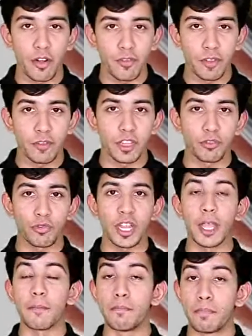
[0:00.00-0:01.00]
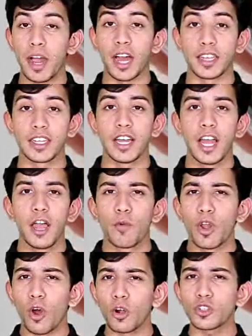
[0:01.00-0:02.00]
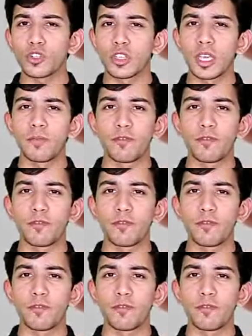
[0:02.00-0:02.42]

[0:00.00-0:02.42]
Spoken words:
53, but will also keep